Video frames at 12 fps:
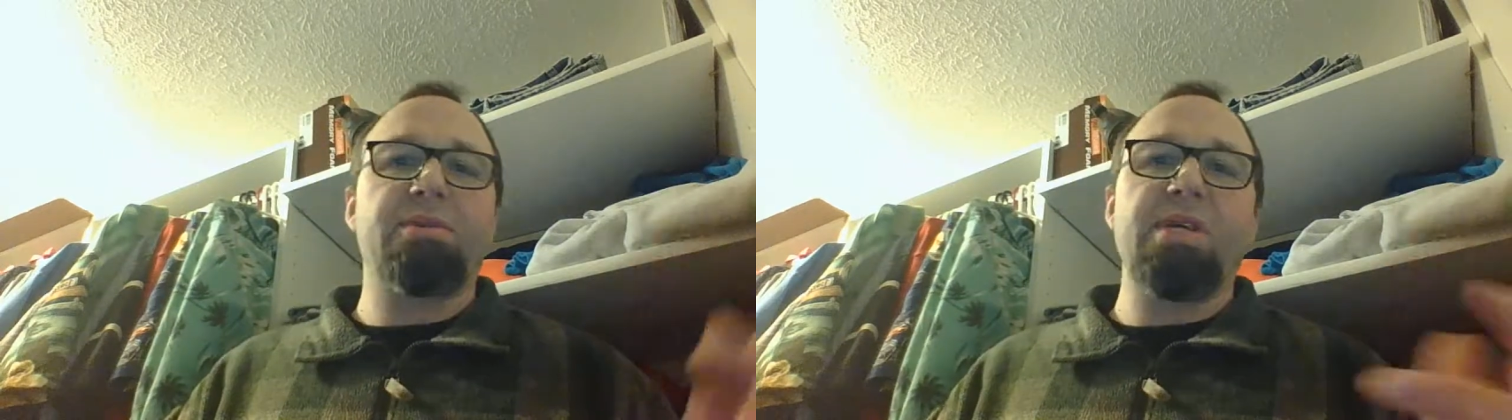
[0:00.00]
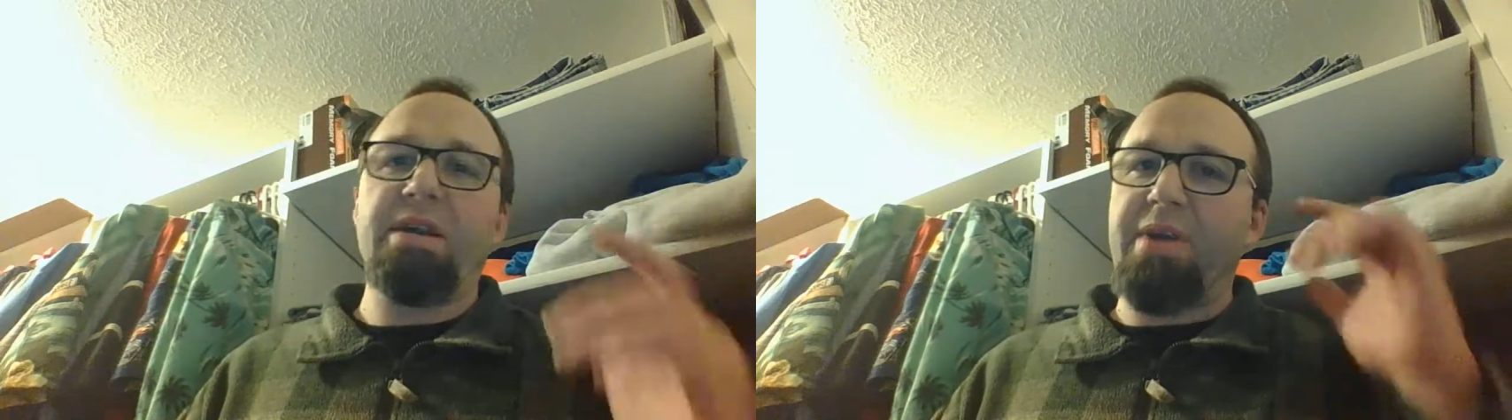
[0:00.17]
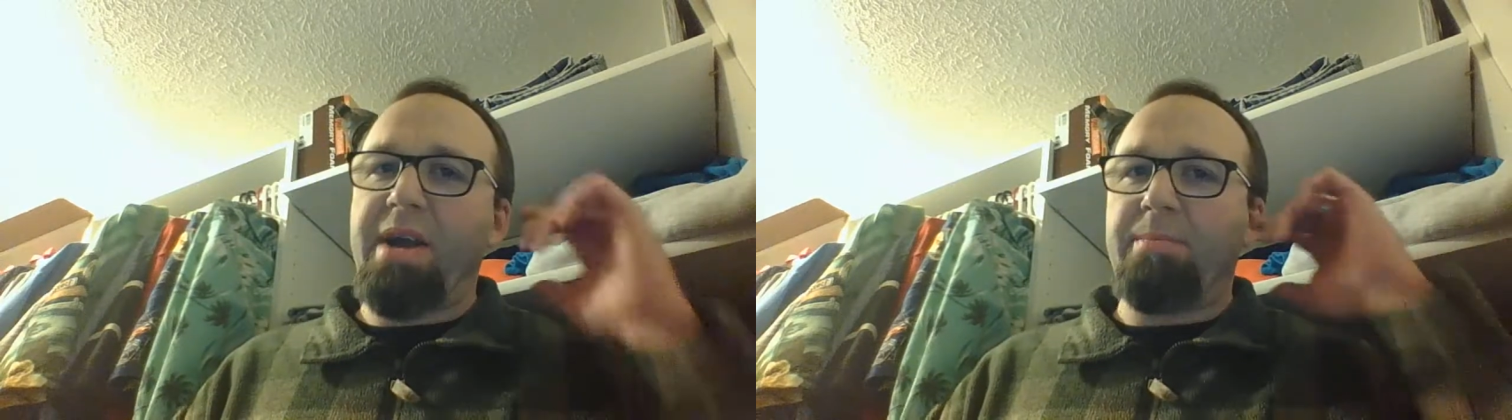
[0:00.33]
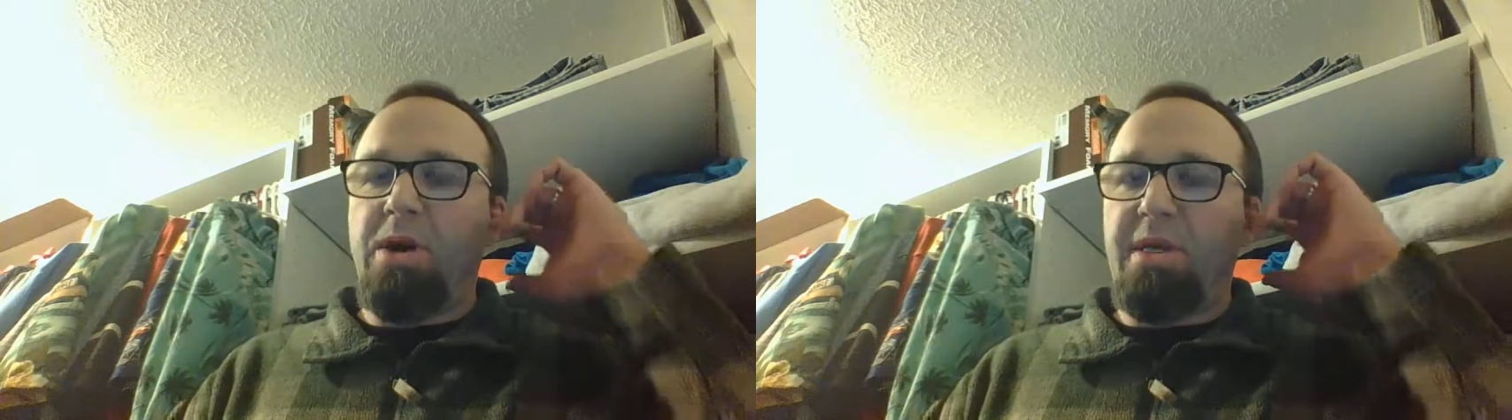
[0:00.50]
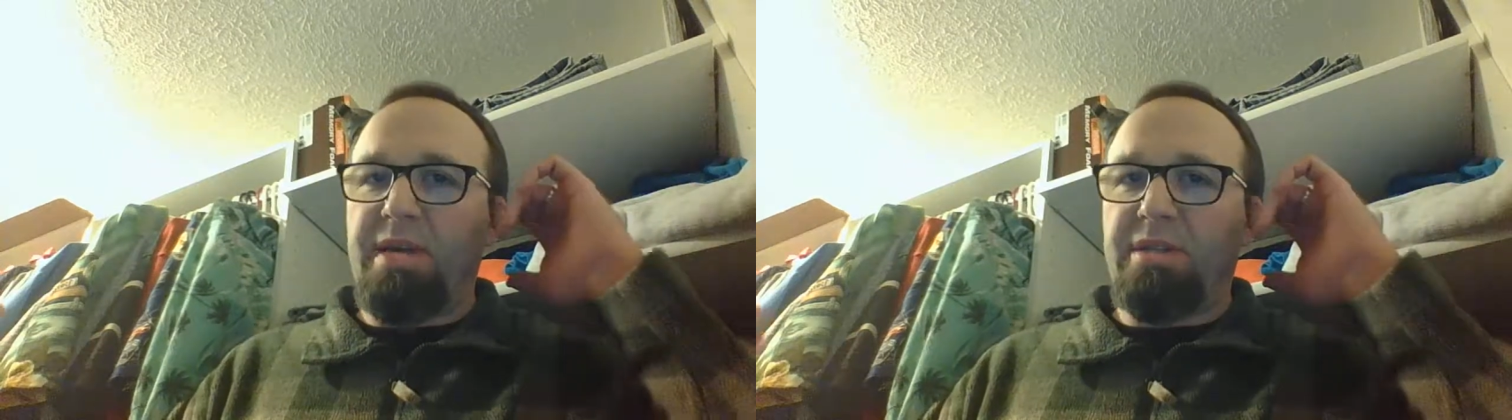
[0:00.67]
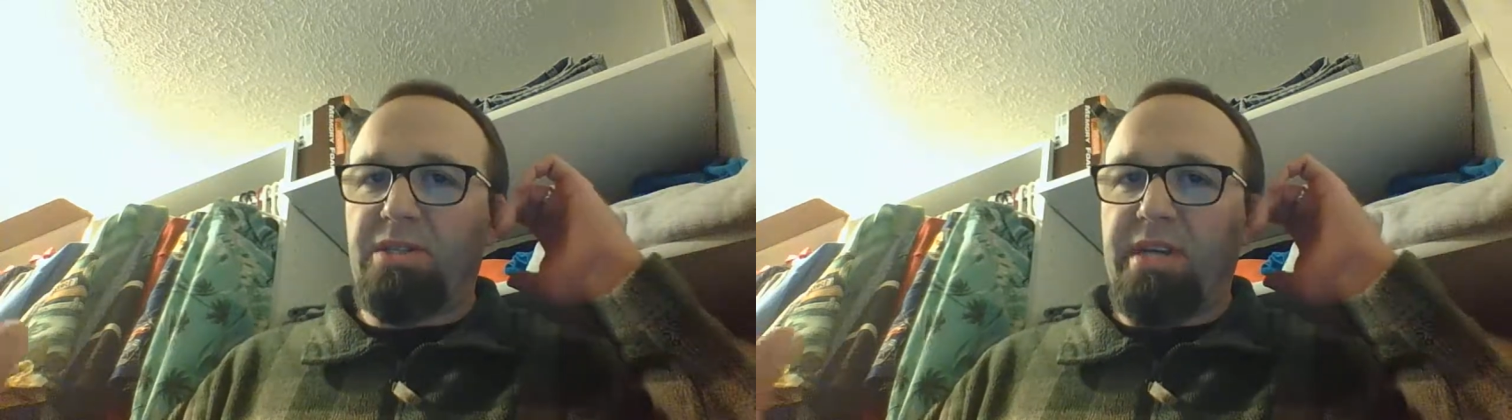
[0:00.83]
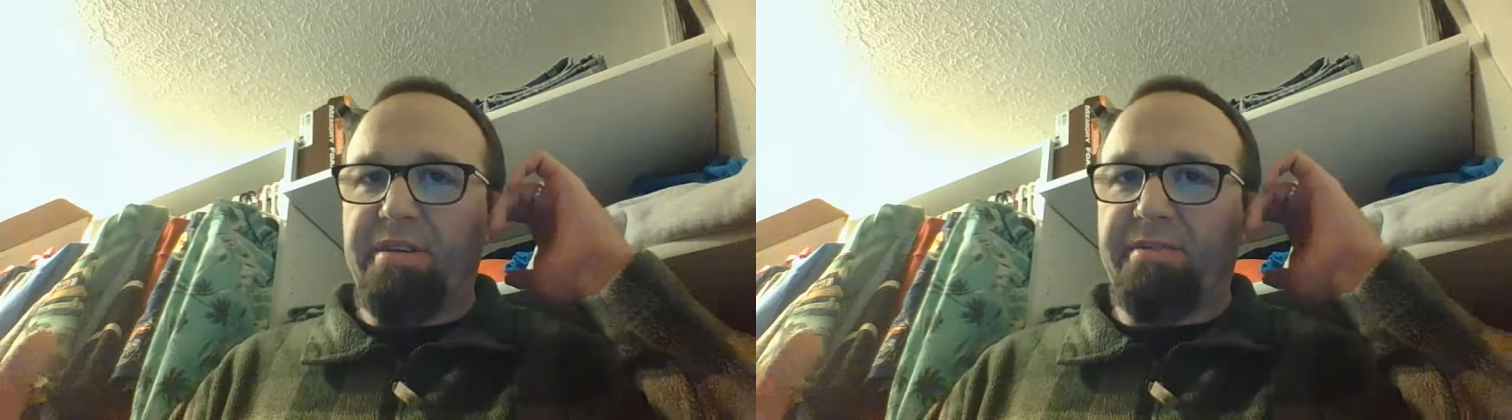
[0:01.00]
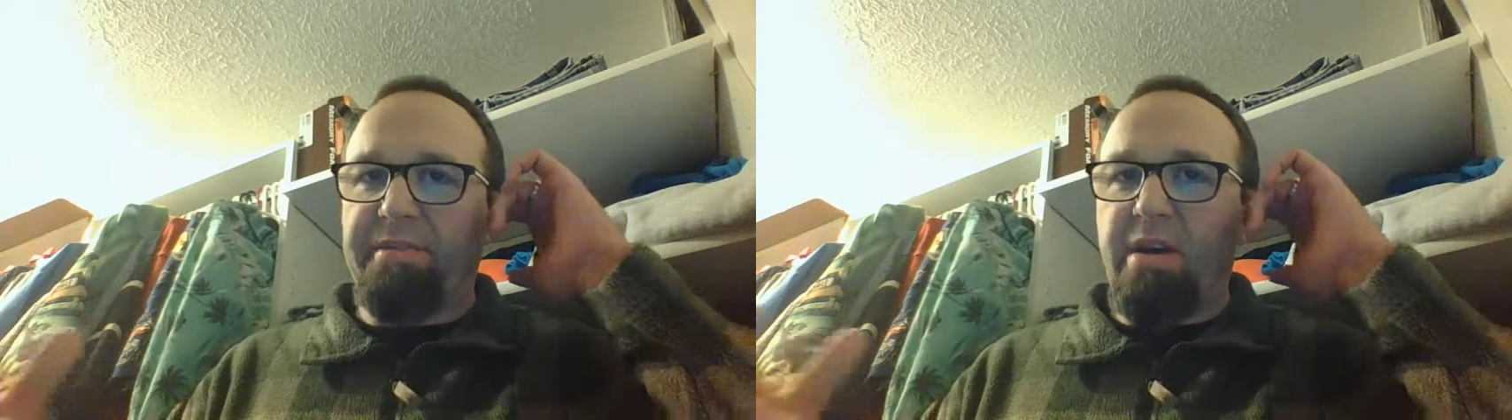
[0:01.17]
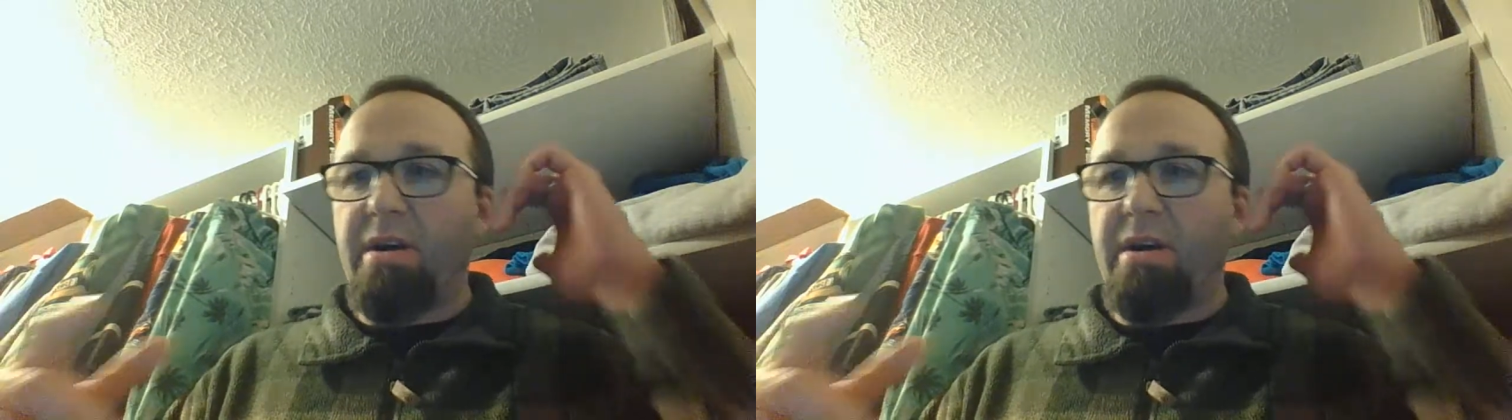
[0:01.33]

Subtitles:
sonogram, all that stuff,